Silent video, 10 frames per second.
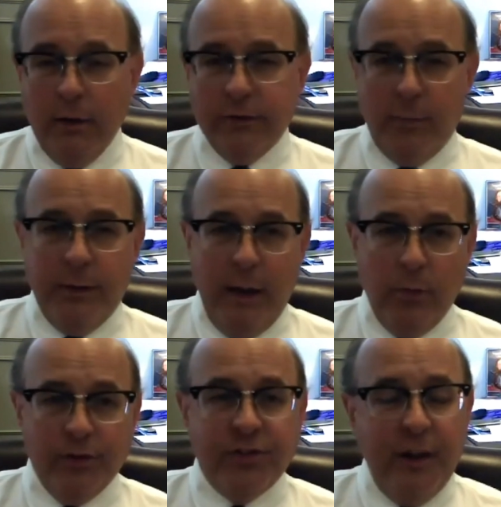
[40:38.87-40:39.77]
Someday
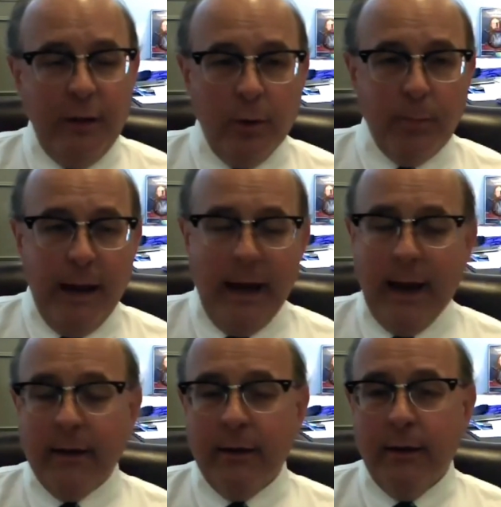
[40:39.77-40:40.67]
we'll steal her back.